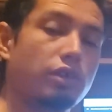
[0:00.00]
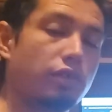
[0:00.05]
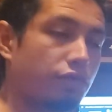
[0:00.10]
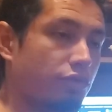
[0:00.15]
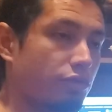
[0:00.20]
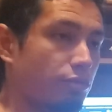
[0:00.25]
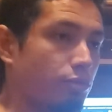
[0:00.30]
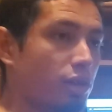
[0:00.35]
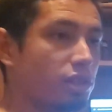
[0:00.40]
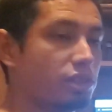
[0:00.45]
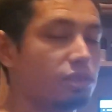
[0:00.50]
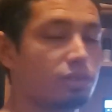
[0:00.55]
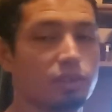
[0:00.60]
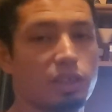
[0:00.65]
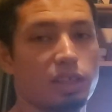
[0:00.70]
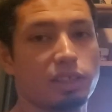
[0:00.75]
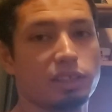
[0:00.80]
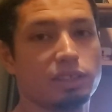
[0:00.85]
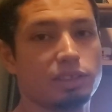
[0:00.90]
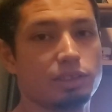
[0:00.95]
muscle
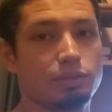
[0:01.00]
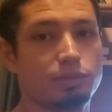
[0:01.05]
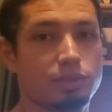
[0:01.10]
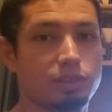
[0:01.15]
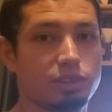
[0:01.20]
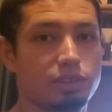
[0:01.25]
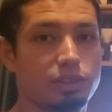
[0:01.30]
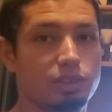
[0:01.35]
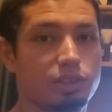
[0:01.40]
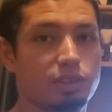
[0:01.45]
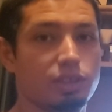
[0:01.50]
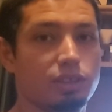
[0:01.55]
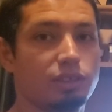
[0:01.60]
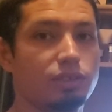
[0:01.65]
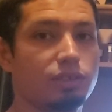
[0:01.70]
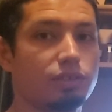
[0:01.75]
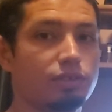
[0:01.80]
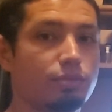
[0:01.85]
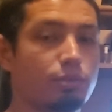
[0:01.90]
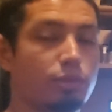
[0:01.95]
activity,
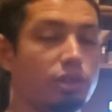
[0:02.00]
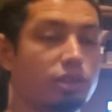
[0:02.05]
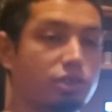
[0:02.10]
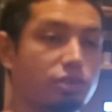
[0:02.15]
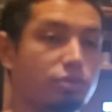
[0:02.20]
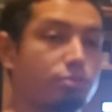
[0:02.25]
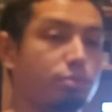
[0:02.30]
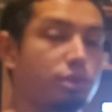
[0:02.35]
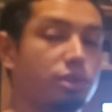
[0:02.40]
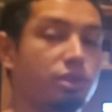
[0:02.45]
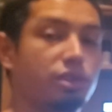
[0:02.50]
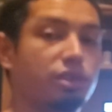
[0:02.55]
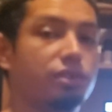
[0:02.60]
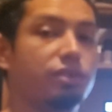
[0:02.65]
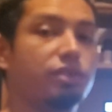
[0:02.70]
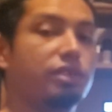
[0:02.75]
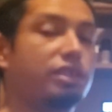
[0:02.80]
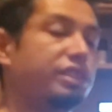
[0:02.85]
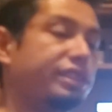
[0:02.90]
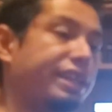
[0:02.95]
muscle building
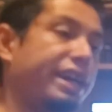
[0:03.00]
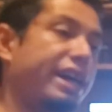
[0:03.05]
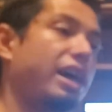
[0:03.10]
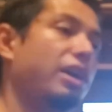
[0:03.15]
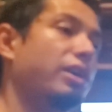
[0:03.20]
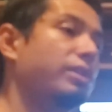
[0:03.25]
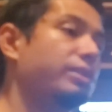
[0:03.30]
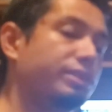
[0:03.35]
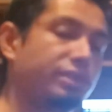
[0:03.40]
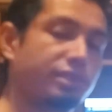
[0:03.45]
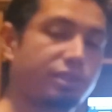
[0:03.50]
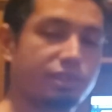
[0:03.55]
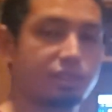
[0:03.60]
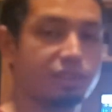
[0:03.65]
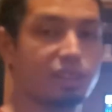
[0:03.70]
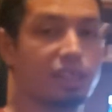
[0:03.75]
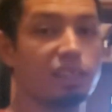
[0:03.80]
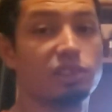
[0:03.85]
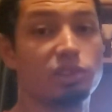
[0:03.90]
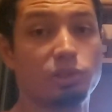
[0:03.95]
in the house.
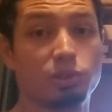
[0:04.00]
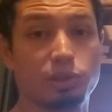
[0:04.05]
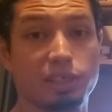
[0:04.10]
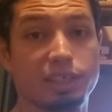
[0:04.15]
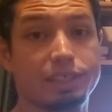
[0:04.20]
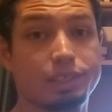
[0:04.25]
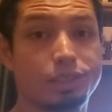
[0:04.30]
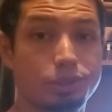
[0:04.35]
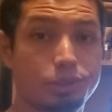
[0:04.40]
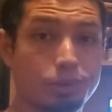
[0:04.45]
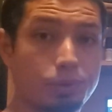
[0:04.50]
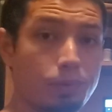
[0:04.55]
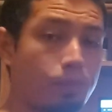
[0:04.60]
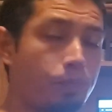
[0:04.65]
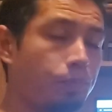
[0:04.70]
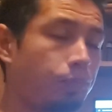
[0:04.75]
That's great too.